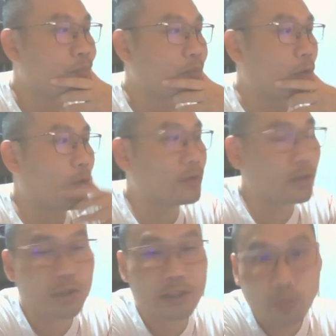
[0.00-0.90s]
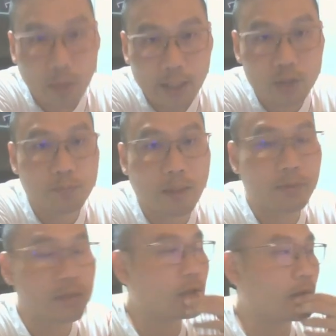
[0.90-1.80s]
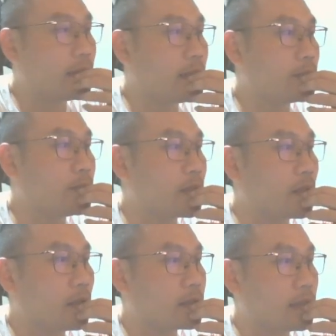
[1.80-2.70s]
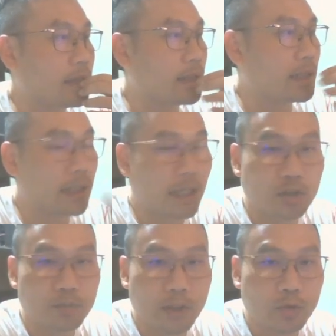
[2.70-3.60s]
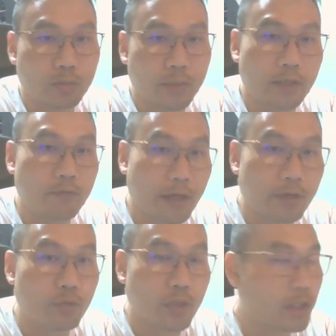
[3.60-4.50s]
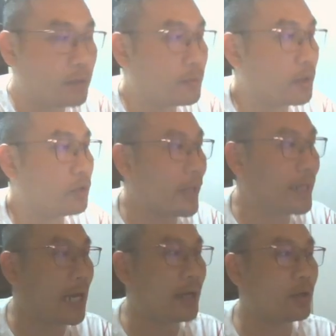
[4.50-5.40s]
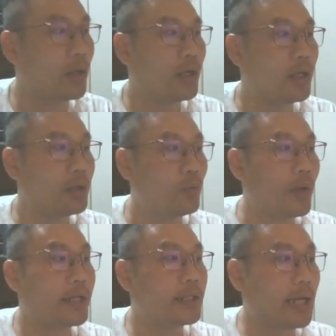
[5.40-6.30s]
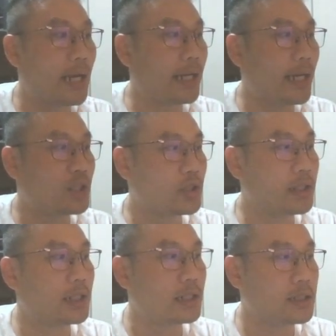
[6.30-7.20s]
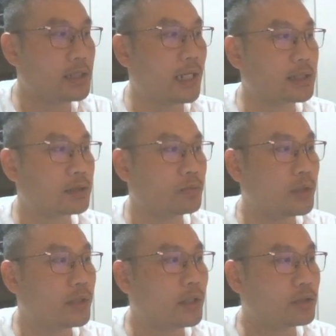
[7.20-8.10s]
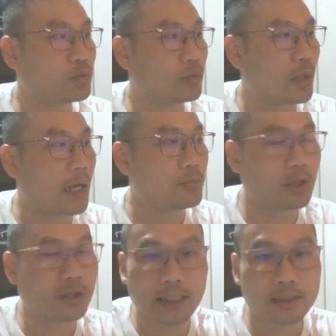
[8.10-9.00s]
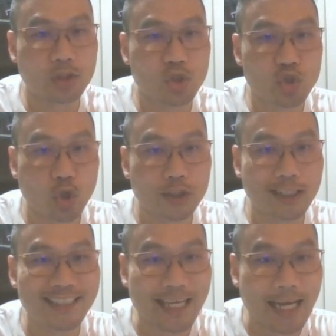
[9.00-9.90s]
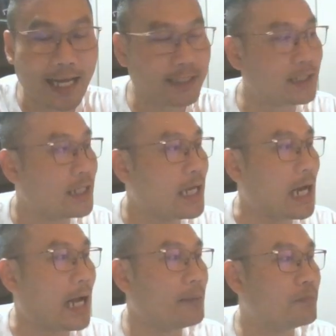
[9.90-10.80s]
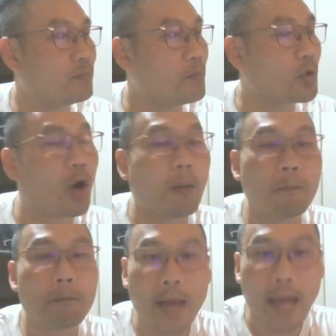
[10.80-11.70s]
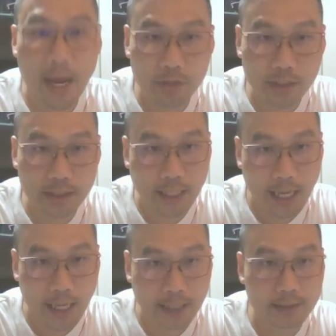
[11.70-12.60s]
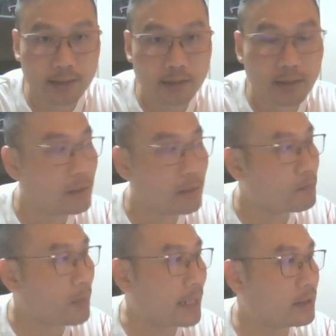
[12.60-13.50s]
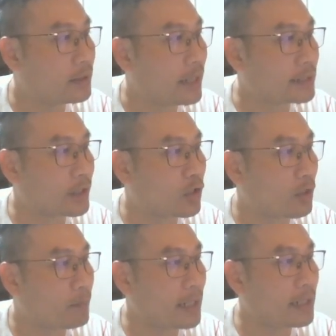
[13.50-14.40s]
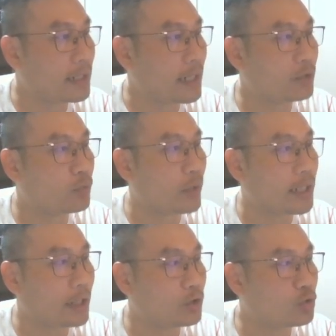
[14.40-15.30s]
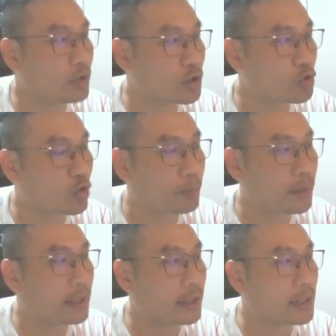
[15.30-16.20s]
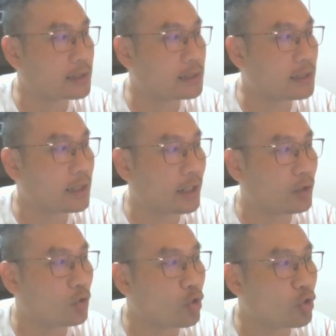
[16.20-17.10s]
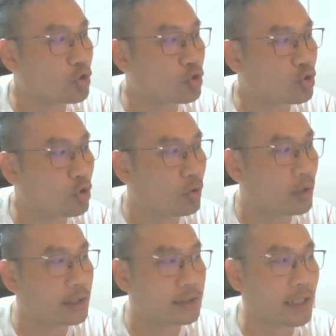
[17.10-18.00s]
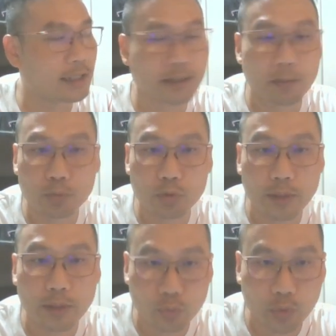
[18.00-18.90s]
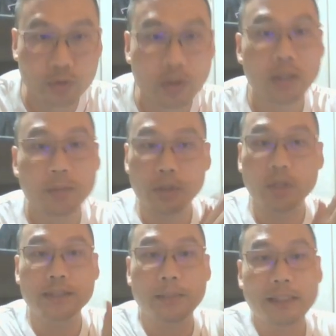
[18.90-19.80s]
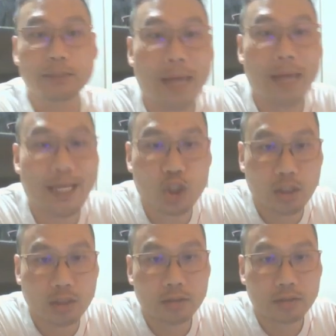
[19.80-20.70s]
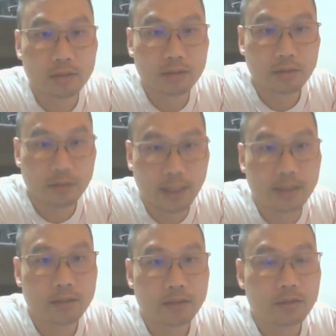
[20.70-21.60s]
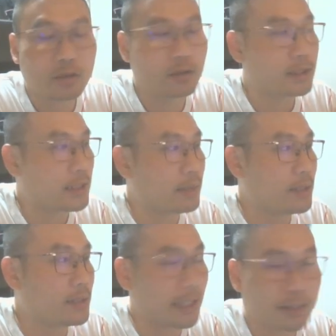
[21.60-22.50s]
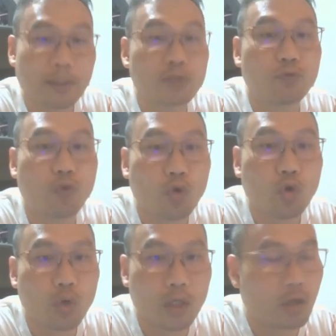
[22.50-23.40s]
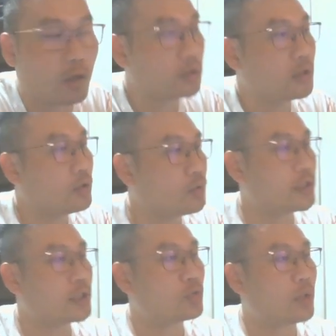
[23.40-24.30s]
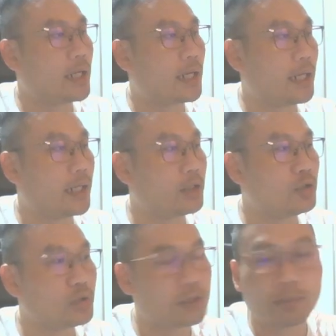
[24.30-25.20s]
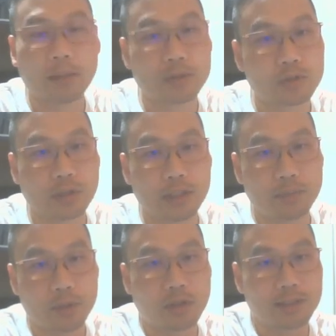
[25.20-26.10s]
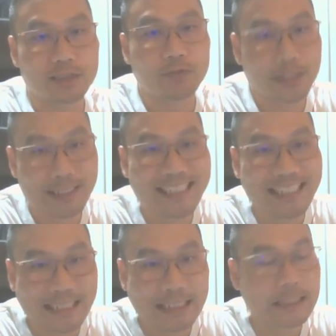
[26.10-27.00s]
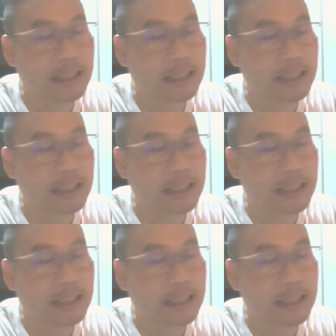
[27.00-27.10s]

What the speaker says: But one of the reasons why I use bubble sort here is because it allows me to make it very readable when I actually adjust. Because I'm not just sorting the height, I'm comparing the height. But as I compare the height, when I do the swapping and adjusting, I also adjust the bloom and the wilt because they must match, right? So the same index must follow along, which is why I use a bubble sort here because it's very clean.